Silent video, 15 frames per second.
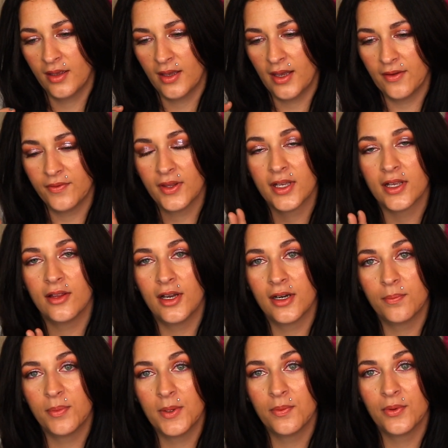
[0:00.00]
I feel like a lot
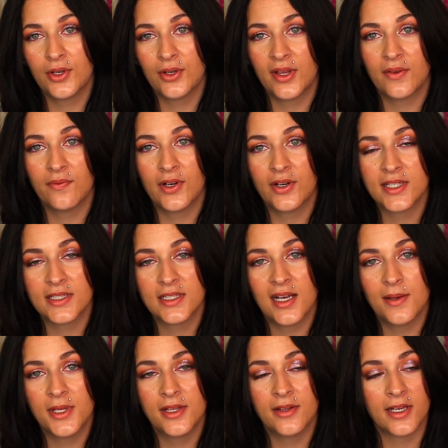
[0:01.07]
of people are like very
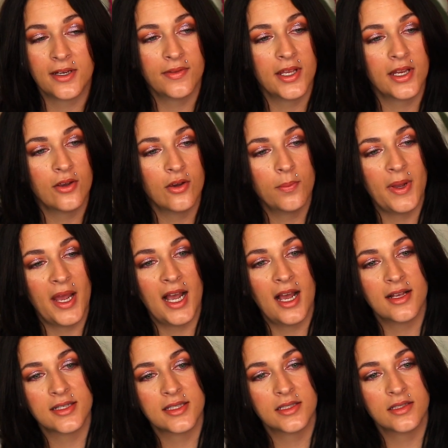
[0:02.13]
snobby, like if they go
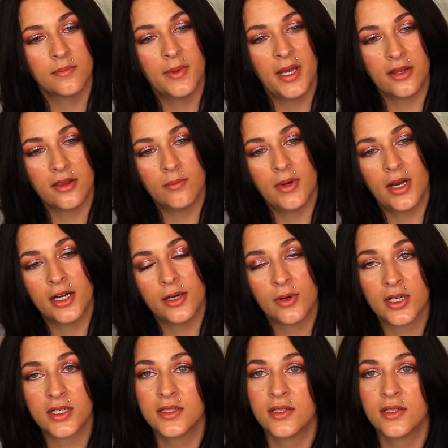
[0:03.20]
past Bath and Body Works,